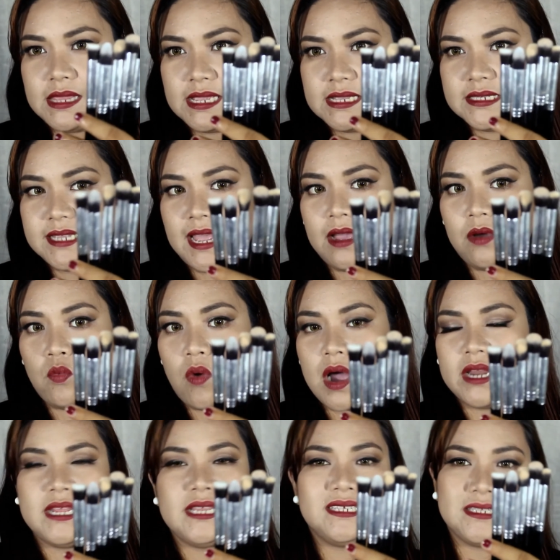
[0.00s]
this
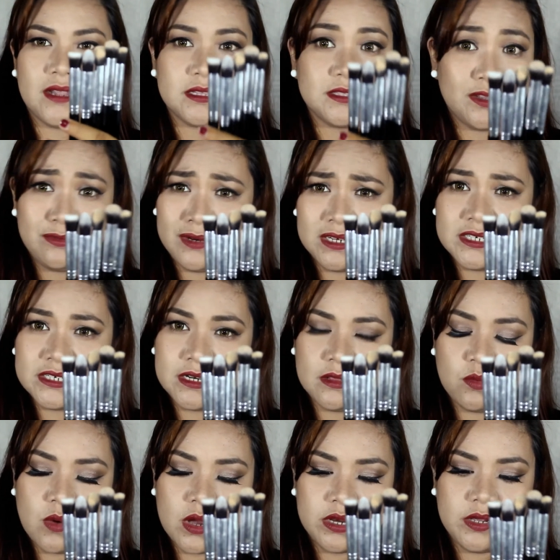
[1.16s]
one is not the
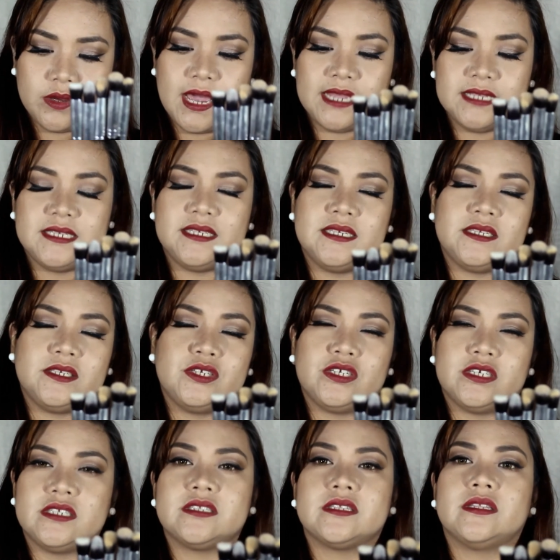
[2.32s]
original one, you guys. This is
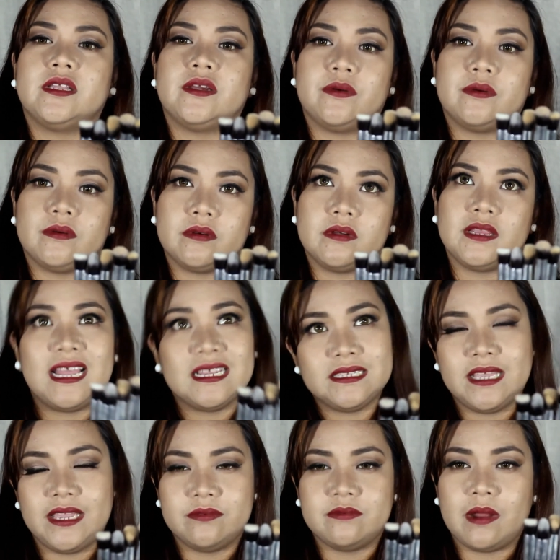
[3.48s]
just the Class A